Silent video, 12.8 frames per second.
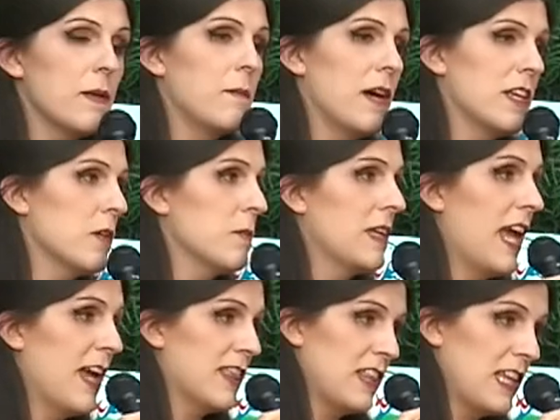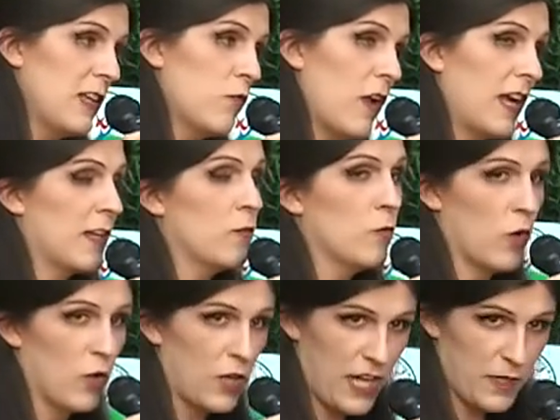monument at the Rock and
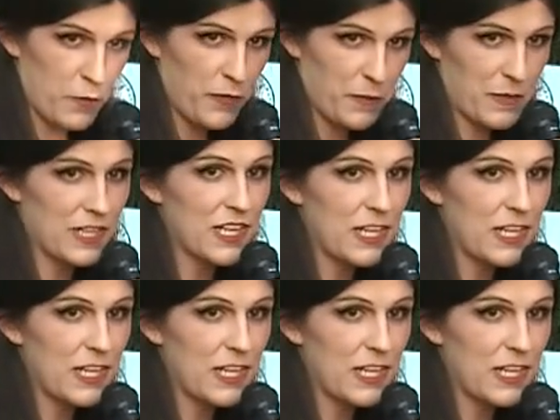Roll Hall of Fame."